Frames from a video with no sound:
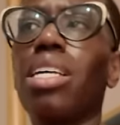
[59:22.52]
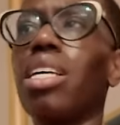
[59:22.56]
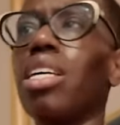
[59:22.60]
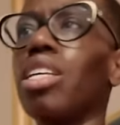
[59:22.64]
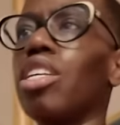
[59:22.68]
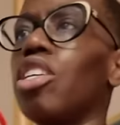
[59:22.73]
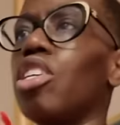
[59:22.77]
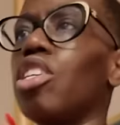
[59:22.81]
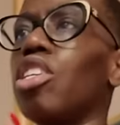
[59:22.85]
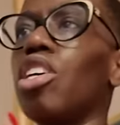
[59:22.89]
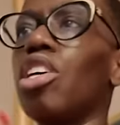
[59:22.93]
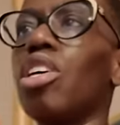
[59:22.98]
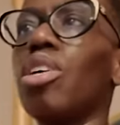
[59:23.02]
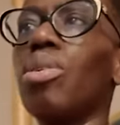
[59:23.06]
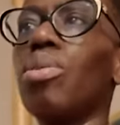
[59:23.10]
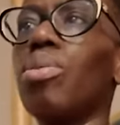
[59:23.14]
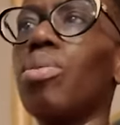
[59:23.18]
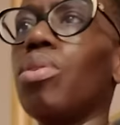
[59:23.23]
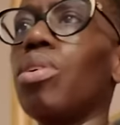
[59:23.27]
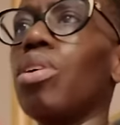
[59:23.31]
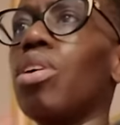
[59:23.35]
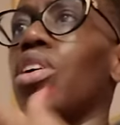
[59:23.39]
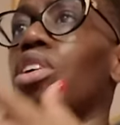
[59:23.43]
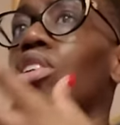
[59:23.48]
You
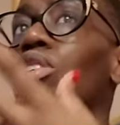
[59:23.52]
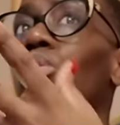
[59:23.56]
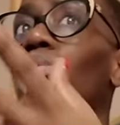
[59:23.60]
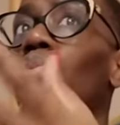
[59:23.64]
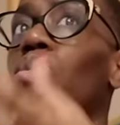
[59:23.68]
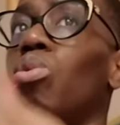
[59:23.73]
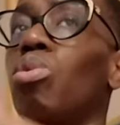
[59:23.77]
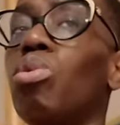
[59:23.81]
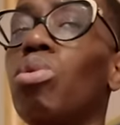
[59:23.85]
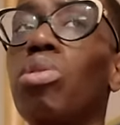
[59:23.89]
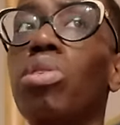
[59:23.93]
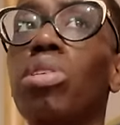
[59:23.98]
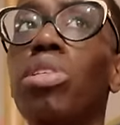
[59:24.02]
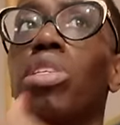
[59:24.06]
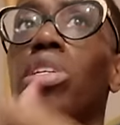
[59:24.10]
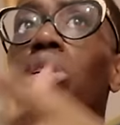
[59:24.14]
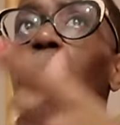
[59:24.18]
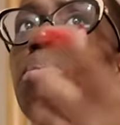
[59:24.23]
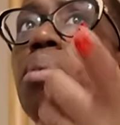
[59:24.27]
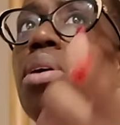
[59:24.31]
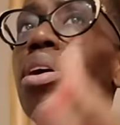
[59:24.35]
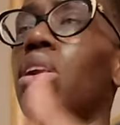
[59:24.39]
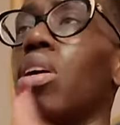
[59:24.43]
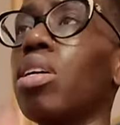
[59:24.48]
know, an award, a
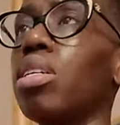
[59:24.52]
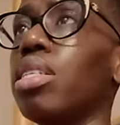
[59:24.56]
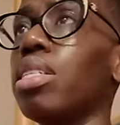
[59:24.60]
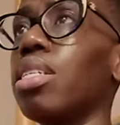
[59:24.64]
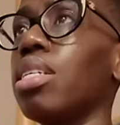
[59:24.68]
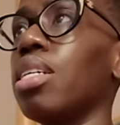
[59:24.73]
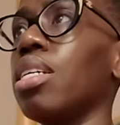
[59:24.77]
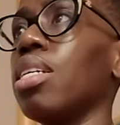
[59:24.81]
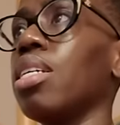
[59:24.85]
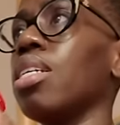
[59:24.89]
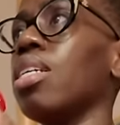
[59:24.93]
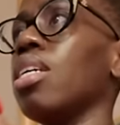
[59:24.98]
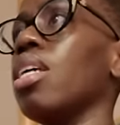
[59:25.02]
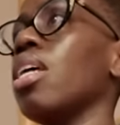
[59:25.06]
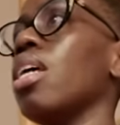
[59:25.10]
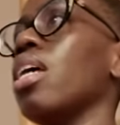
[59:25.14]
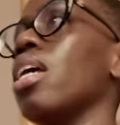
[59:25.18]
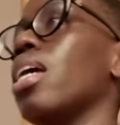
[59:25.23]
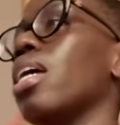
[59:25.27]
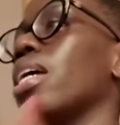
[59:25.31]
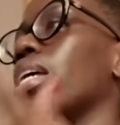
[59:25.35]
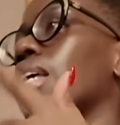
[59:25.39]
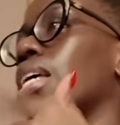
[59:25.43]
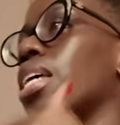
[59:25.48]
party,
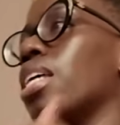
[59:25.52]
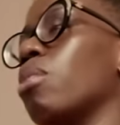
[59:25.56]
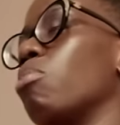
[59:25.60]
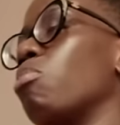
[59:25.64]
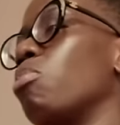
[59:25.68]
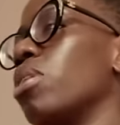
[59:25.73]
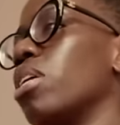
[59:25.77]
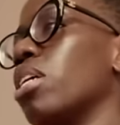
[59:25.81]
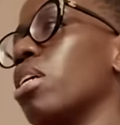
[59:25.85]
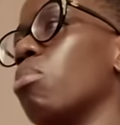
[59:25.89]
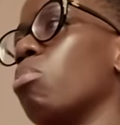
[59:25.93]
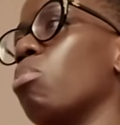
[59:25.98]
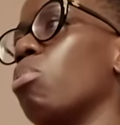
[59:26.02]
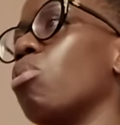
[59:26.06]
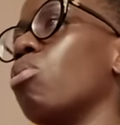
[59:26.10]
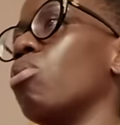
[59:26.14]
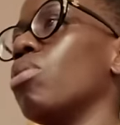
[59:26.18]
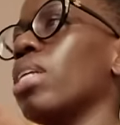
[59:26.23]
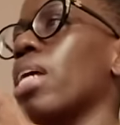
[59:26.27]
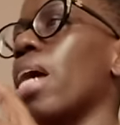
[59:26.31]
a kid being born.